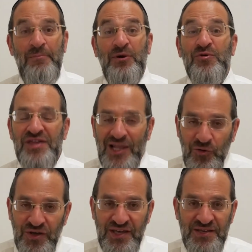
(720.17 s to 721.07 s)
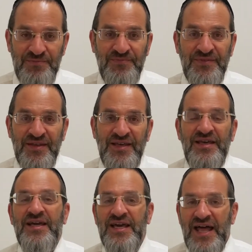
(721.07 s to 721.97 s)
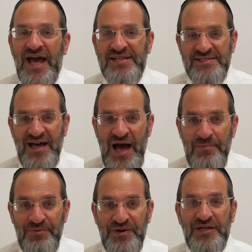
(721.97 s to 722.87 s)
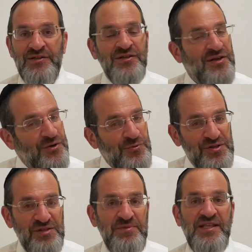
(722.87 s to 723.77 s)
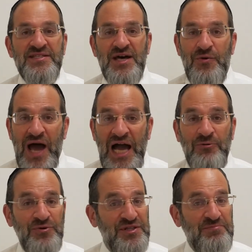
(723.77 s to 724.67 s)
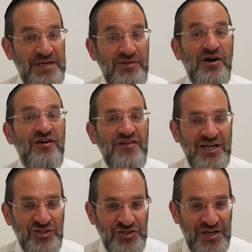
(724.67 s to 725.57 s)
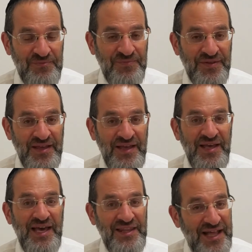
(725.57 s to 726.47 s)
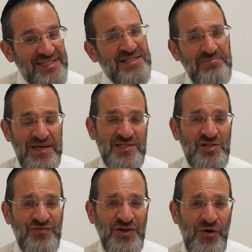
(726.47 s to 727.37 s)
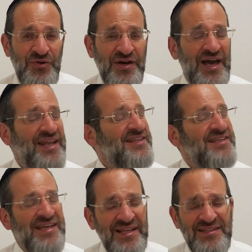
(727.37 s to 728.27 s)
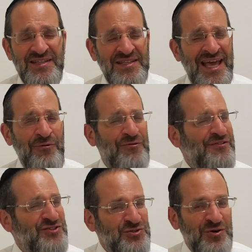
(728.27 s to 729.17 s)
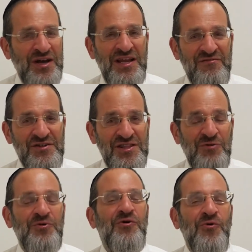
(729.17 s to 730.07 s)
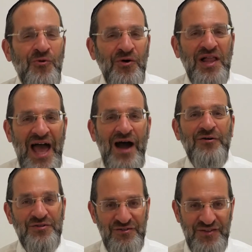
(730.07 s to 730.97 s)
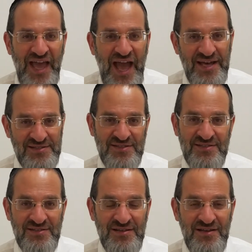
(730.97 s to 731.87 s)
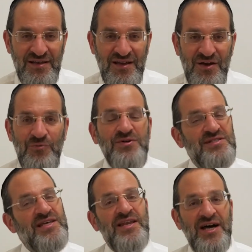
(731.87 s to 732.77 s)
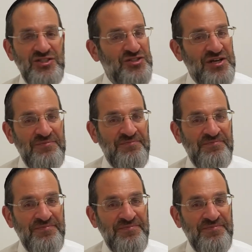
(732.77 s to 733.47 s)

operate with Elokim. It has to operate with the midas harachim, with the midah of Hashem. And that's the message of Yonah. And at the end of the day, where we tried everything, we're all out of gas. We say to Hashem,